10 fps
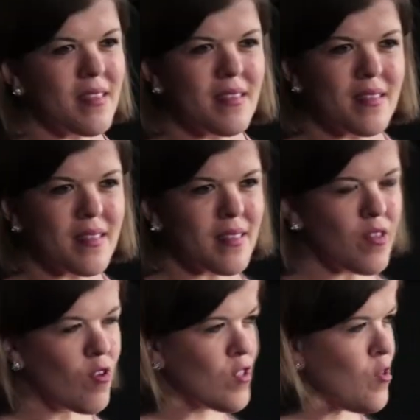passion
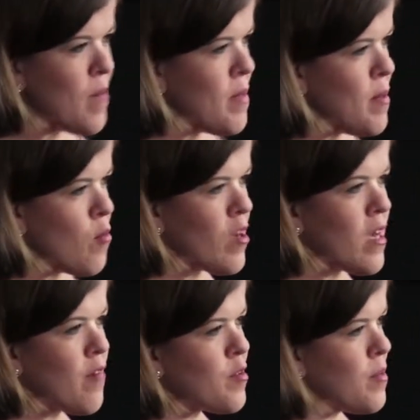for
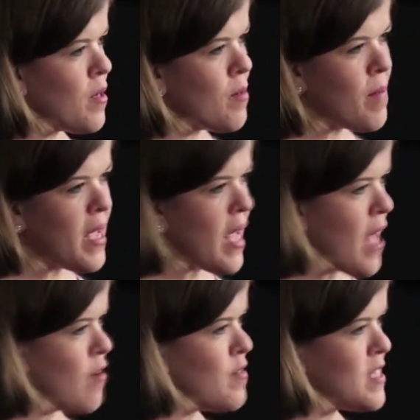influencing change
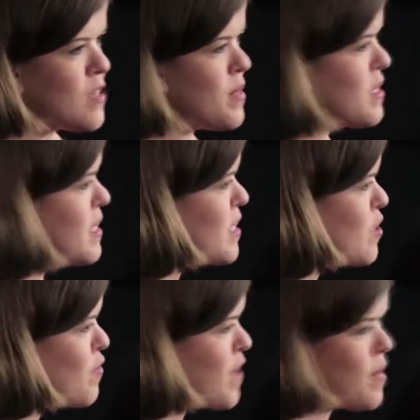behind the scenes
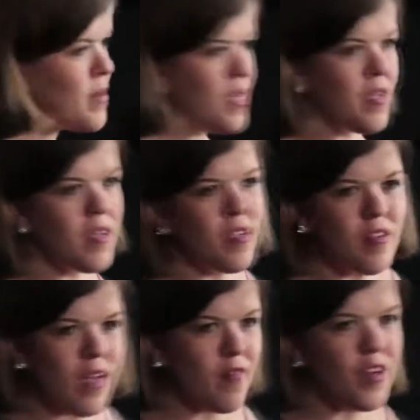and in the
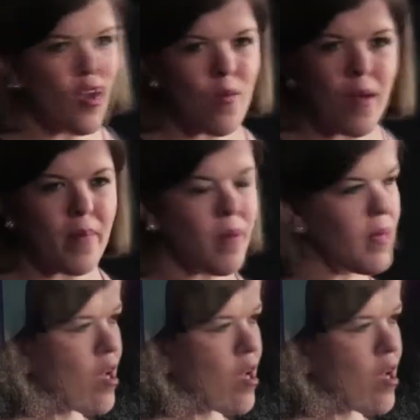entertainment industry.